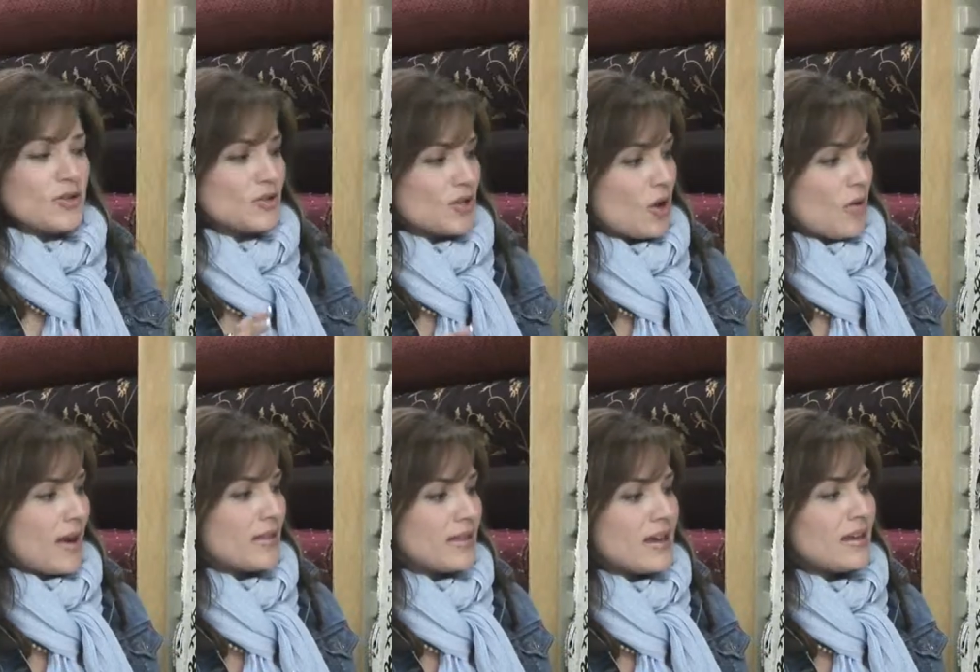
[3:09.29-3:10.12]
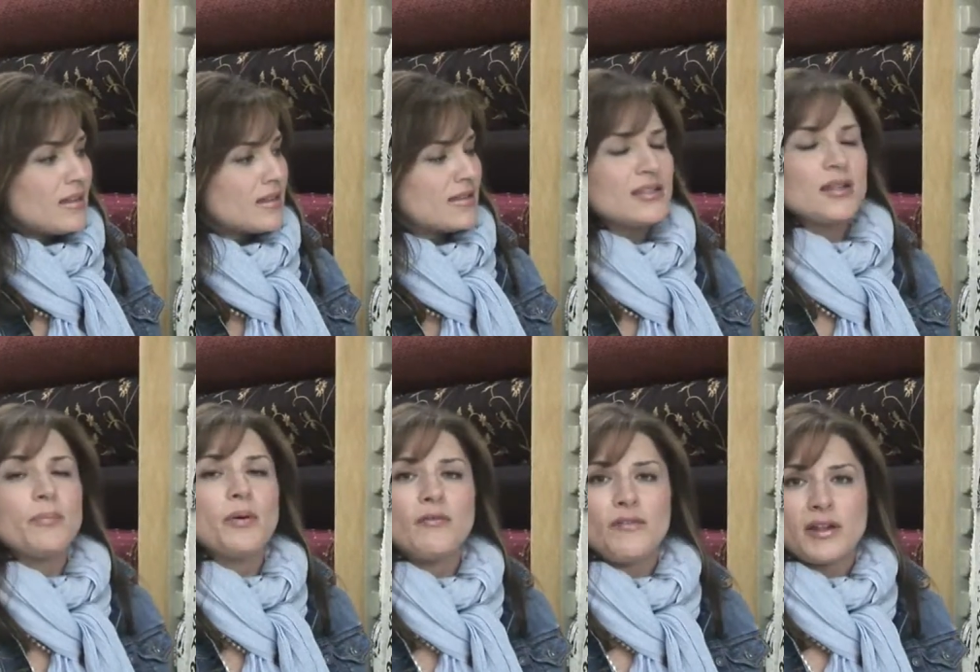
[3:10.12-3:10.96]
So I think this is the
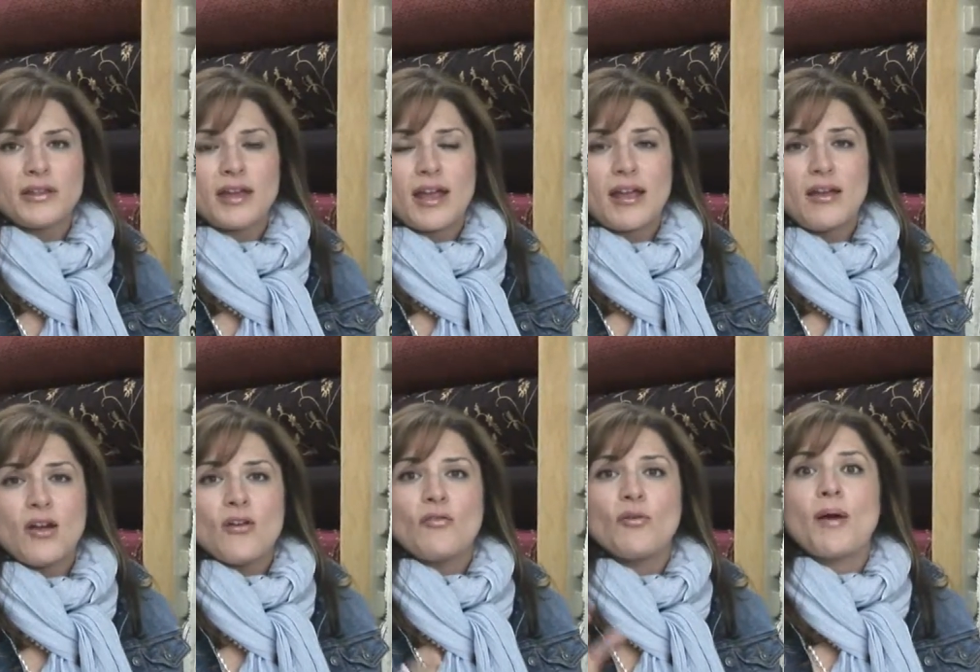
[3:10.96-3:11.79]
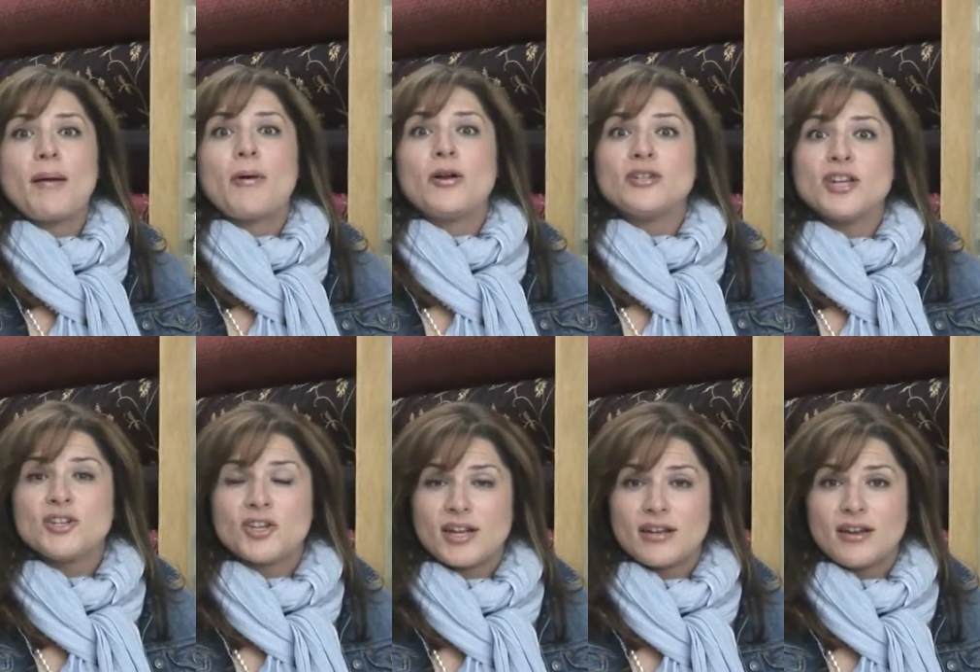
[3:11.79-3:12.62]
perfect thing for my
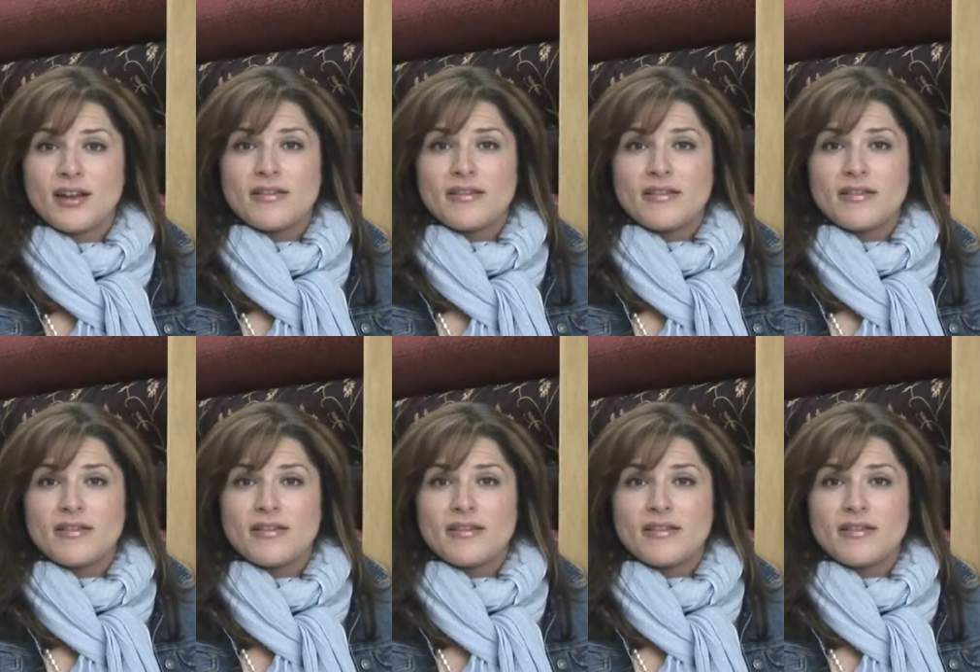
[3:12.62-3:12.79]
partition